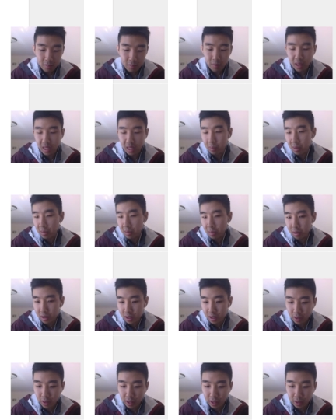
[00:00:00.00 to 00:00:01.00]
Many people
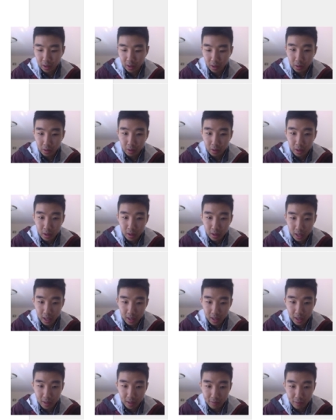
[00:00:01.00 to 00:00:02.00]
just write code
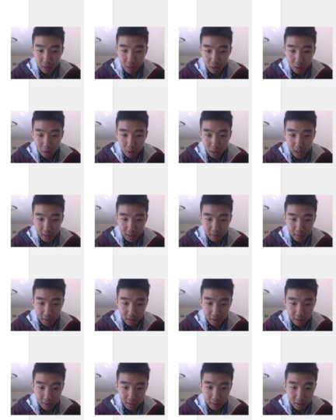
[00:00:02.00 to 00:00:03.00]
and they have no
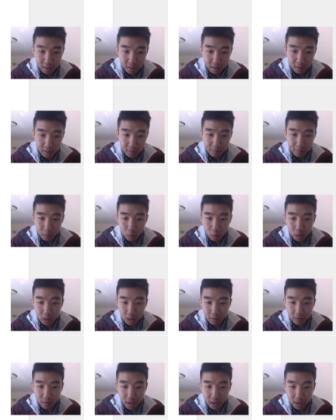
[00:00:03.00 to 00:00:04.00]
idea what
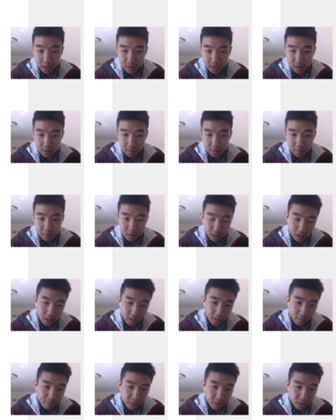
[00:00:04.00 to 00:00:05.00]
the fuck it's,
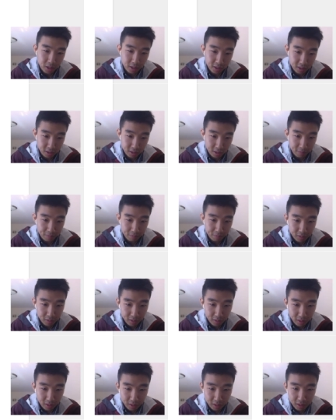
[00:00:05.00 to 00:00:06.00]
sorry, sorry, sorry.
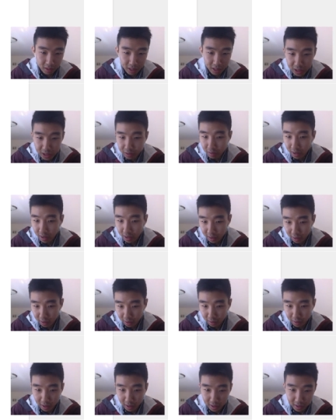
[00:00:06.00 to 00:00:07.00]
They just write
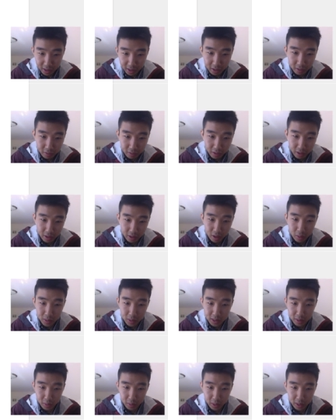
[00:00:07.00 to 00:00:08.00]
code and they don't really know
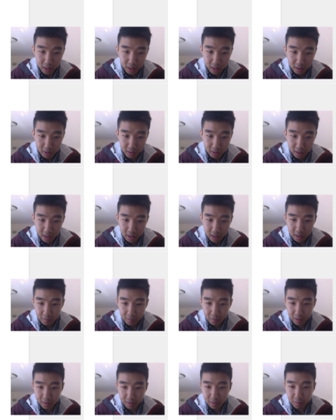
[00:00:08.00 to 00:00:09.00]
what's going on.
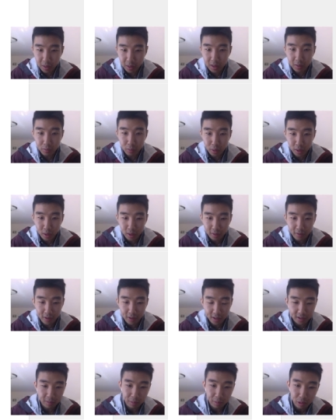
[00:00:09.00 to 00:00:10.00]
But to be a really
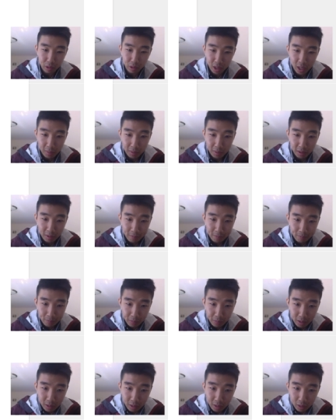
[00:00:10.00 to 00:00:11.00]
effective programmer,
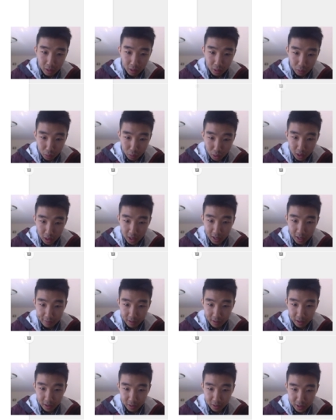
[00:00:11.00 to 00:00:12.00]
you really have
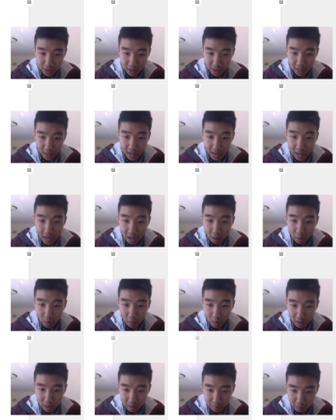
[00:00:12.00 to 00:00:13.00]
to understand how
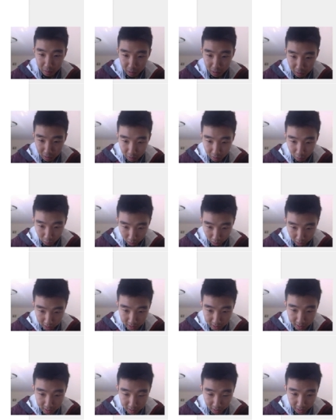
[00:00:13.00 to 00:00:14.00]
a computer works.